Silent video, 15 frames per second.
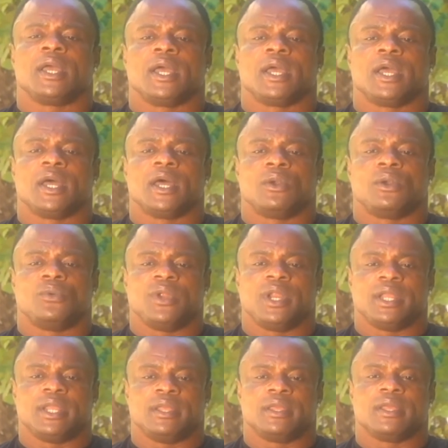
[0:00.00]

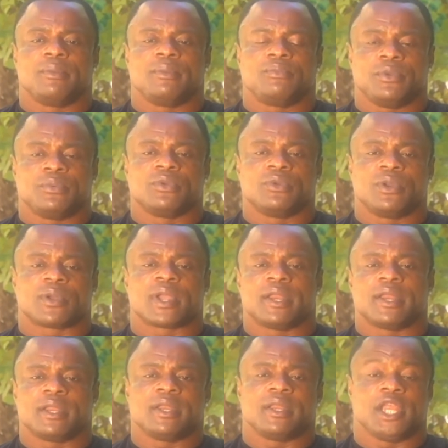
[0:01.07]
really, people look at
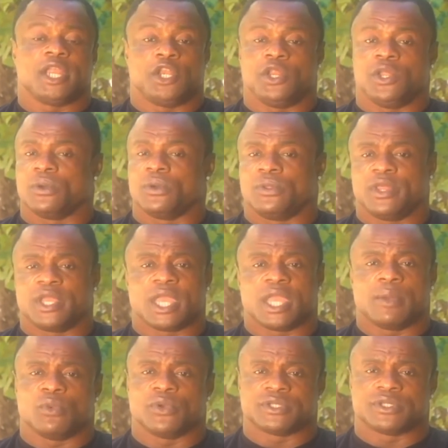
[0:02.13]
it, they knew the
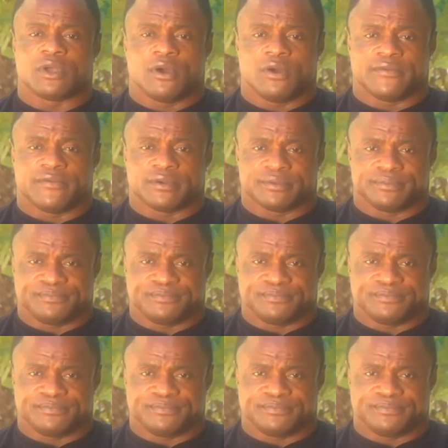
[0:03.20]
game was over.